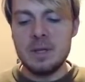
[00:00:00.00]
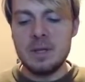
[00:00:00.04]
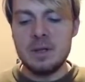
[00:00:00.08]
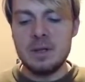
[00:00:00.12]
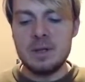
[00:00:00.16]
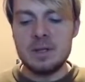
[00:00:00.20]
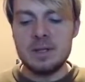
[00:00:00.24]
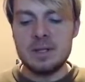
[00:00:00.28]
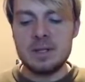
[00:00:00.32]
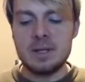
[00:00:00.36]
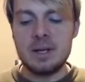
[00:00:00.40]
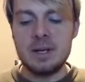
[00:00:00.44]

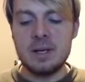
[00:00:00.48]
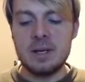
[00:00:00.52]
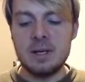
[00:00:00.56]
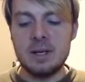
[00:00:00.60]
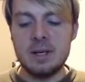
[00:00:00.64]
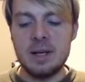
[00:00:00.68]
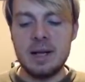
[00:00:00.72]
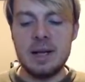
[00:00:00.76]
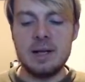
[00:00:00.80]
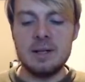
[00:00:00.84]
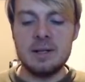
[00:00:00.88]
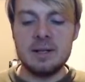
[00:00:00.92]

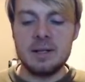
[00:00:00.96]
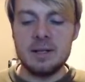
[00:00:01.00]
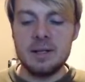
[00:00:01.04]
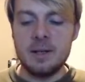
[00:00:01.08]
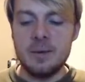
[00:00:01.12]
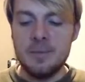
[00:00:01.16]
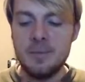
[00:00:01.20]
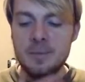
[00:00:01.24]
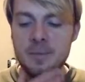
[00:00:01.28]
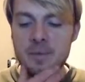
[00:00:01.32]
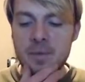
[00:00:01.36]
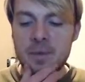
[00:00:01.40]
skill and
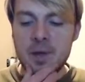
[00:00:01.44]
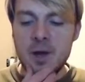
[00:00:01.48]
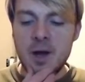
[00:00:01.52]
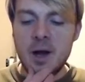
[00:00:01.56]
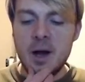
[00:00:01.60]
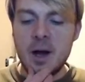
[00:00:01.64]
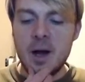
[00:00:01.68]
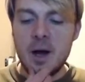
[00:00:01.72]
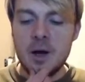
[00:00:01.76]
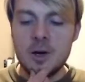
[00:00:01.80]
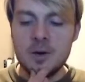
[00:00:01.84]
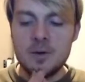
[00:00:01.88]
the
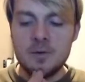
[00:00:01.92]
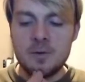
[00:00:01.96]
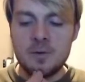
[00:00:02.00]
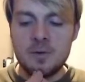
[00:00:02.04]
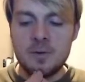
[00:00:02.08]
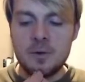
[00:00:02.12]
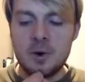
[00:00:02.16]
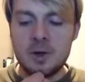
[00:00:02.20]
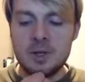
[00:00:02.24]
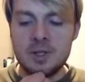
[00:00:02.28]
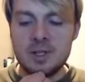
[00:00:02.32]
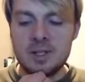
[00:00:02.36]
Heart
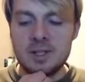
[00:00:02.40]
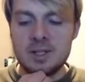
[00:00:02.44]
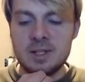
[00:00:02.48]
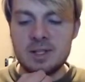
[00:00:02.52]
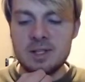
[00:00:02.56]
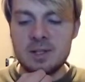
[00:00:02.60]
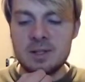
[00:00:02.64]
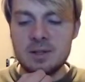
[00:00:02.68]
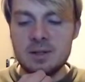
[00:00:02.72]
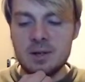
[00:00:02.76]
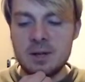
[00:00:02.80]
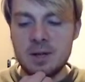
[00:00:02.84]

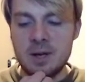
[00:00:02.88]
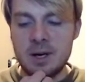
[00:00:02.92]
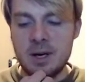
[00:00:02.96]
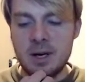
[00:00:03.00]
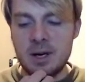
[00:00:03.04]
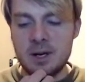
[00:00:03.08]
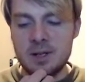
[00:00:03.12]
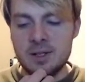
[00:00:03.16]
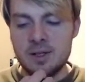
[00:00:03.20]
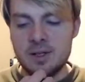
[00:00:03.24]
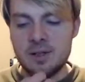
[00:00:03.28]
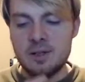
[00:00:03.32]
Frost
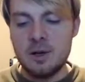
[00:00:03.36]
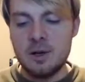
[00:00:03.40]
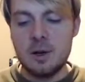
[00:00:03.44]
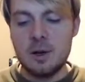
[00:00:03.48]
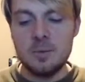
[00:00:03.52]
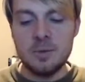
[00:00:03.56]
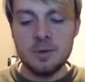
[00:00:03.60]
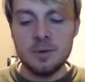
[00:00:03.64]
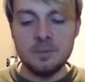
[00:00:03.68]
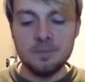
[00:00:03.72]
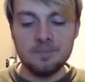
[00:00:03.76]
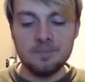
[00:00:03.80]
Stomp,